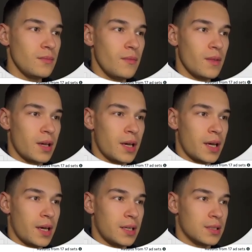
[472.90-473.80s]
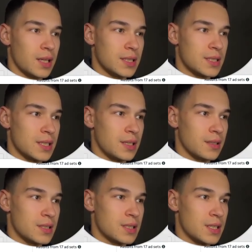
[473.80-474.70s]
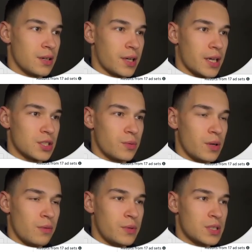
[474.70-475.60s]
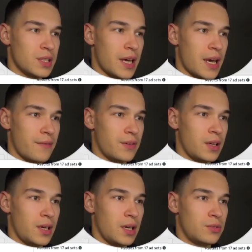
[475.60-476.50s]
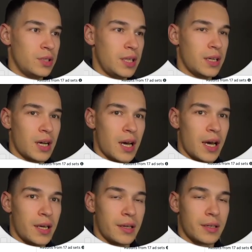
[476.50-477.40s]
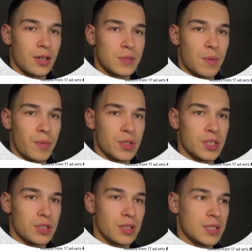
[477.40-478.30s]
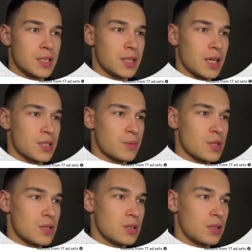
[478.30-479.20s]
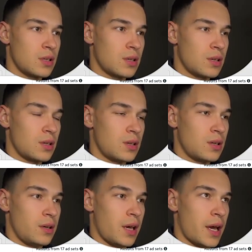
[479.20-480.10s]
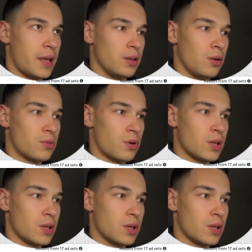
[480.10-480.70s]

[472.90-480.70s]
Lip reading: And let's see. Okay, so we obviously have really high cost per purchase on existing customers and low ROAS